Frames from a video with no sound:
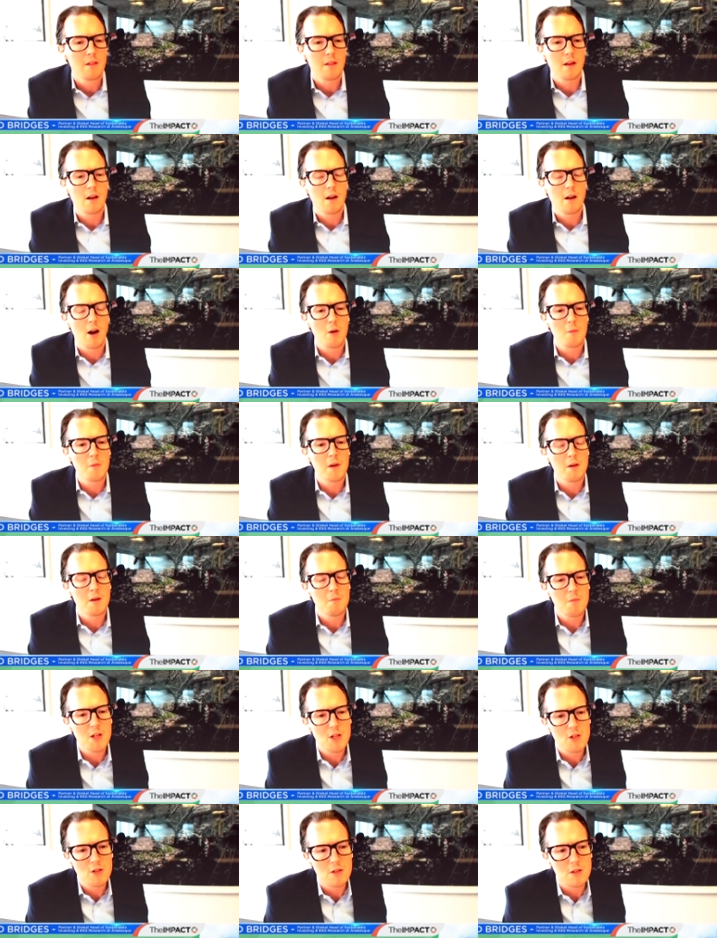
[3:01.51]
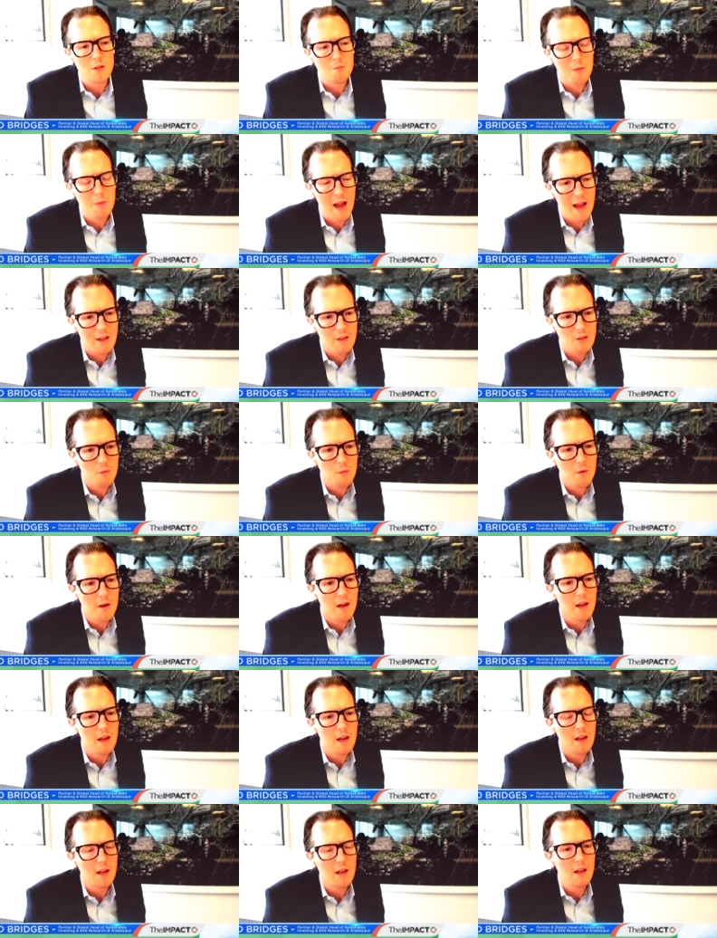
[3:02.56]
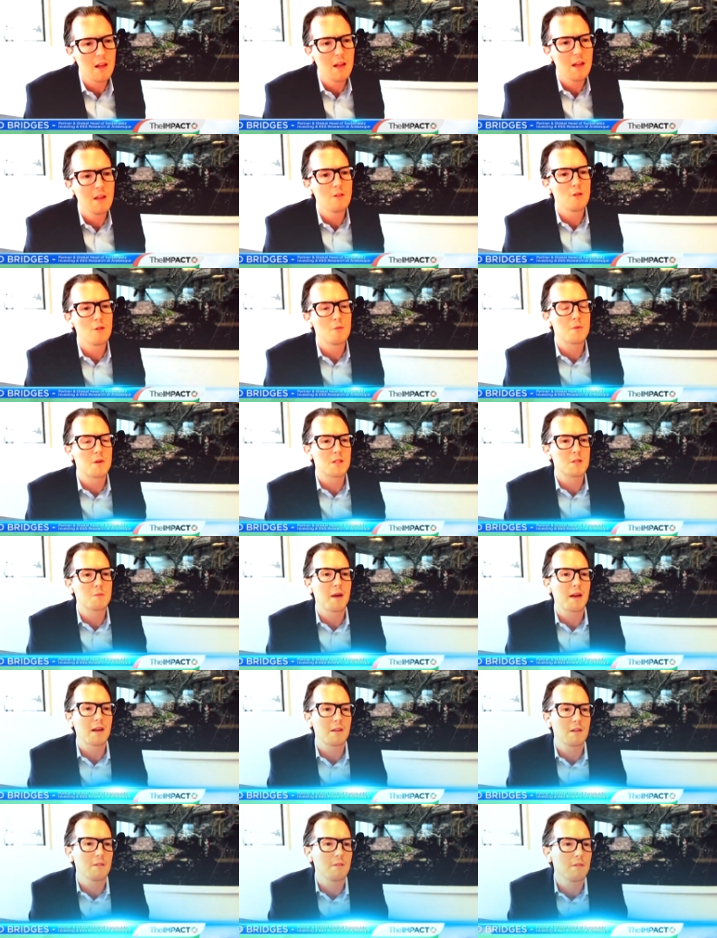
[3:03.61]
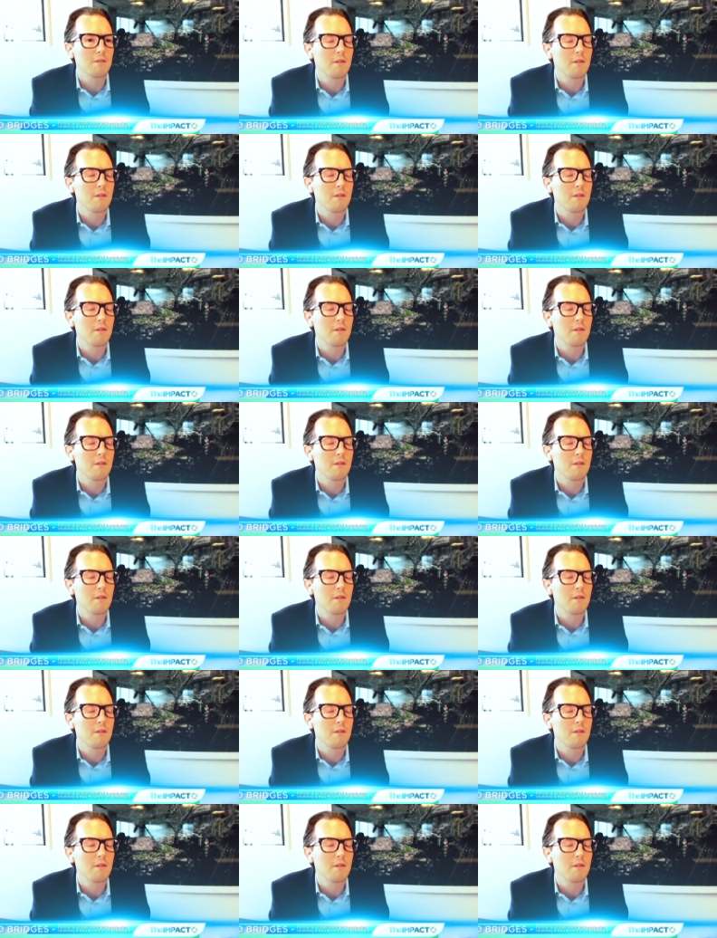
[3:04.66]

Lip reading: carbon emissions pathway into perspective.